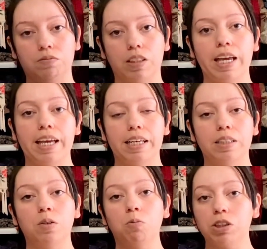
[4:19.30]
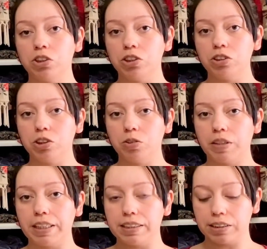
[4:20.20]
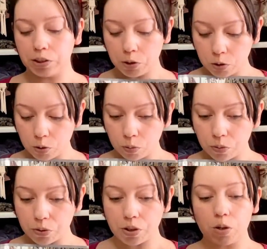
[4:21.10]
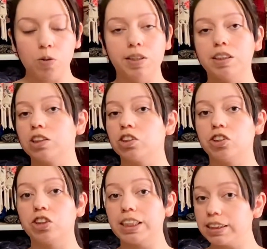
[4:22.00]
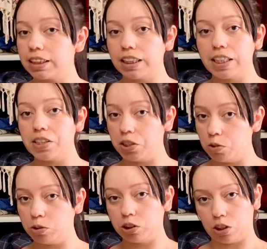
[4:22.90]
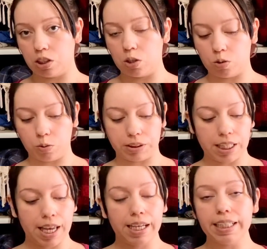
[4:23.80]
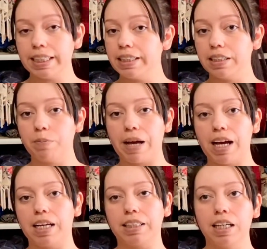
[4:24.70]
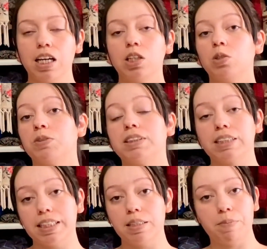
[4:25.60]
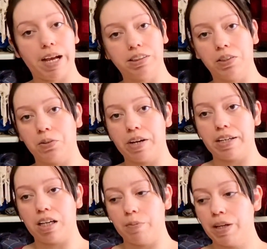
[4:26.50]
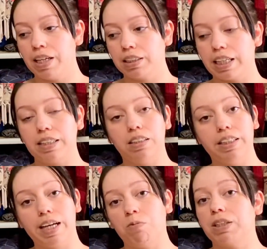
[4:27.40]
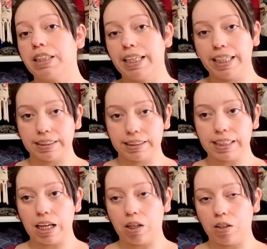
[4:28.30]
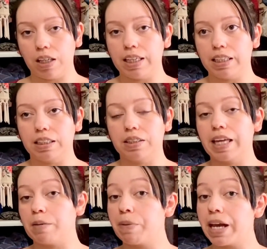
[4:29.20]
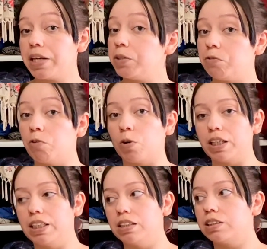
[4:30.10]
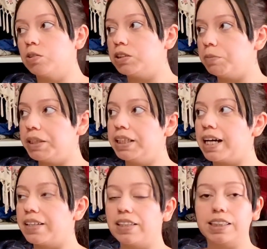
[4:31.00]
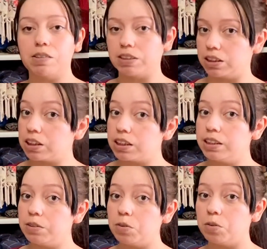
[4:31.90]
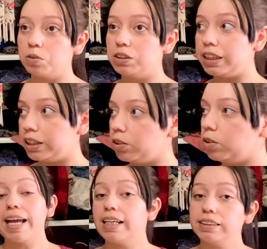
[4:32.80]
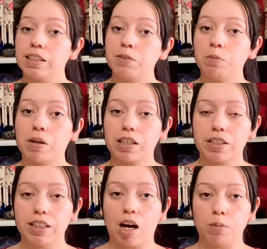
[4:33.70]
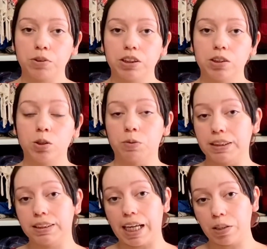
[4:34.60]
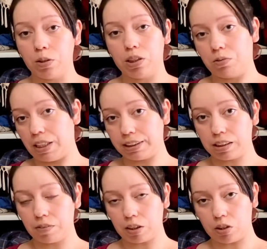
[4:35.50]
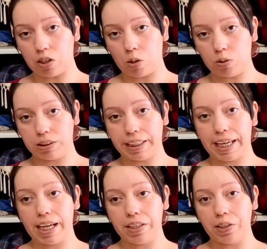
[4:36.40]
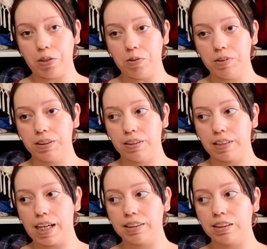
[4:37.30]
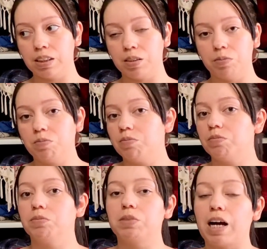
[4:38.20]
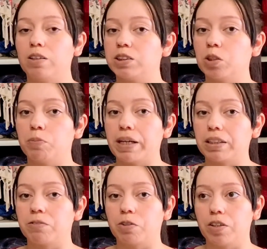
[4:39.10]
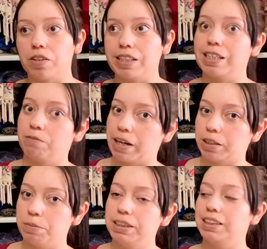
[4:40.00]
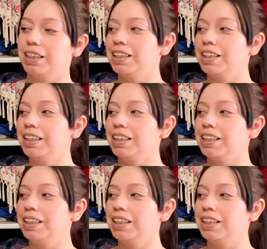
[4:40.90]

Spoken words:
And what you do is you throw your gently used clothes in the bag, you send it back to thredup. They look at what they can sell and they pay you for it. So to me, I thought that was a good deal. And if you mark the option to recycle the rest of the clothes they can't use, that's also better for the environment.